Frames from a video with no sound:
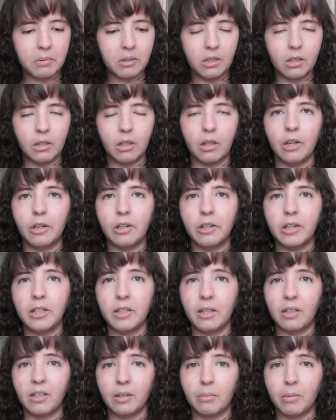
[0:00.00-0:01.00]
I'm still
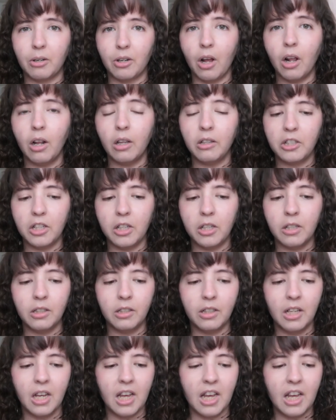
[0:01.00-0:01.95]
learning the terminologies